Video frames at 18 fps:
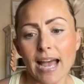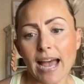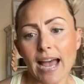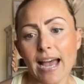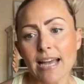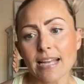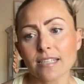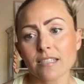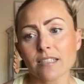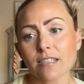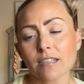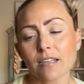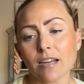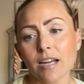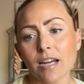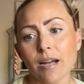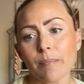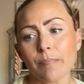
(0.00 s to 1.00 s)
And
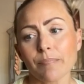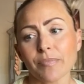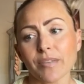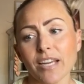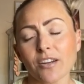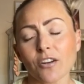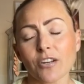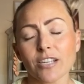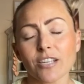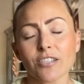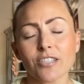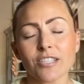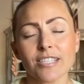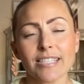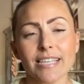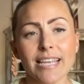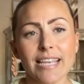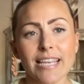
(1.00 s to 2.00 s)
I could
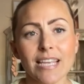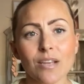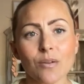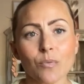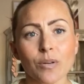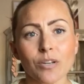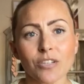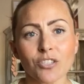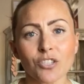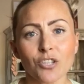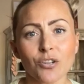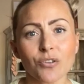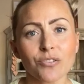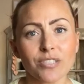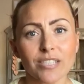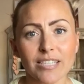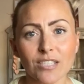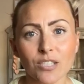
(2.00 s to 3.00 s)
see, when I
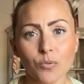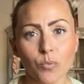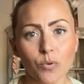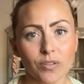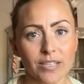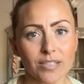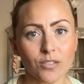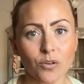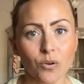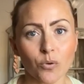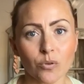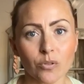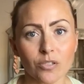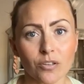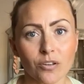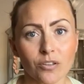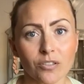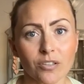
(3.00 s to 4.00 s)
tuned into what these
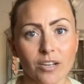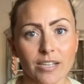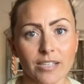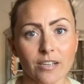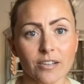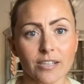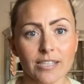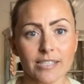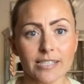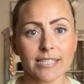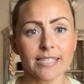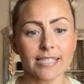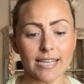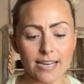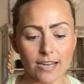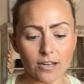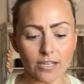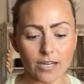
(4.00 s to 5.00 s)
cords looked like, I could
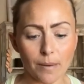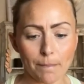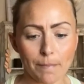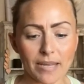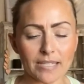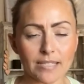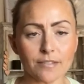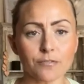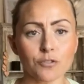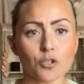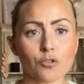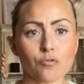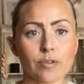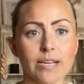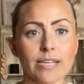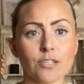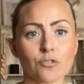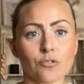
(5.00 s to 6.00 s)
see like a massive
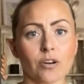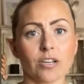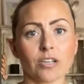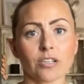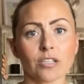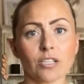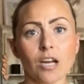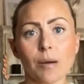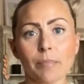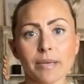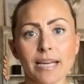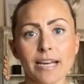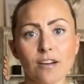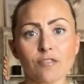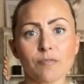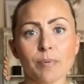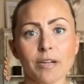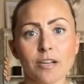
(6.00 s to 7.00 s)
tree trunk coming
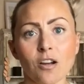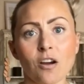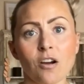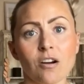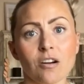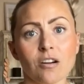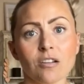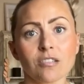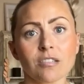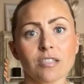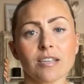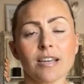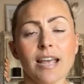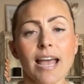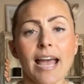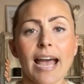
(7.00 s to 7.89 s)
out of my heart